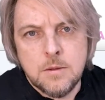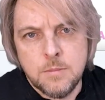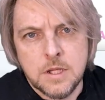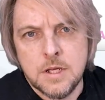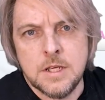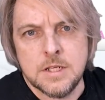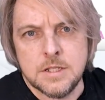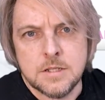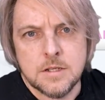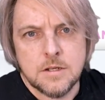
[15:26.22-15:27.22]

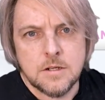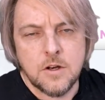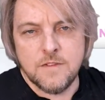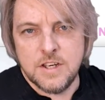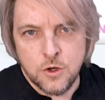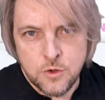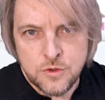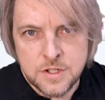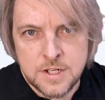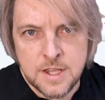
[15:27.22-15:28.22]
Please, not even Yahusha did